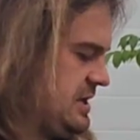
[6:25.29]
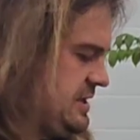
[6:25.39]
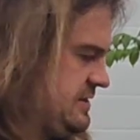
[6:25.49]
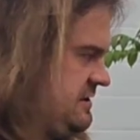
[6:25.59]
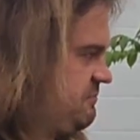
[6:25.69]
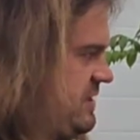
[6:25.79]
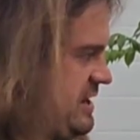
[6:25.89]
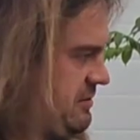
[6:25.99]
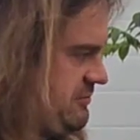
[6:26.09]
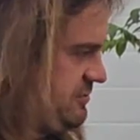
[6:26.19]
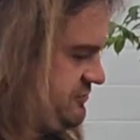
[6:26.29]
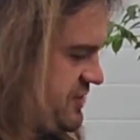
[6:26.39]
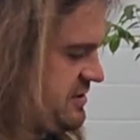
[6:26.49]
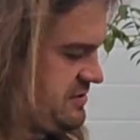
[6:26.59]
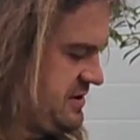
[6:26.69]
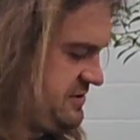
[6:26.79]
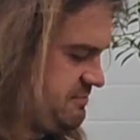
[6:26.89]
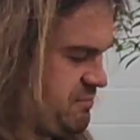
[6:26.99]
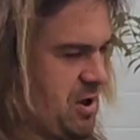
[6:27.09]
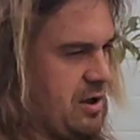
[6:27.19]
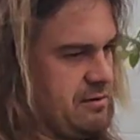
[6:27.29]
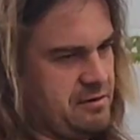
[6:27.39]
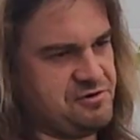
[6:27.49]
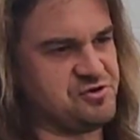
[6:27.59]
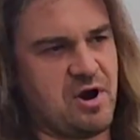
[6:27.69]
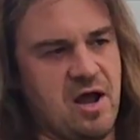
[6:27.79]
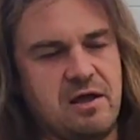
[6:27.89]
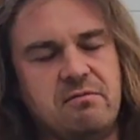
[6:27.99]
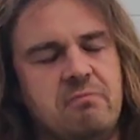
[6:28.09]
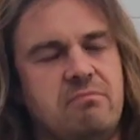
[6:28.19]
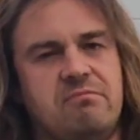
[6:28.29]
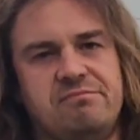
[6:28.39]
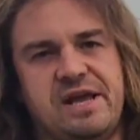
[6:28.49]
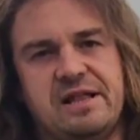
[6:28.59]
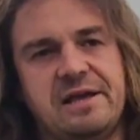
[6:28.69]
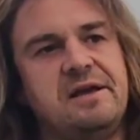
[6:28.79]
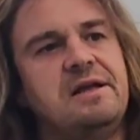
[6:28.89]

this plant will drink this pot dry daily.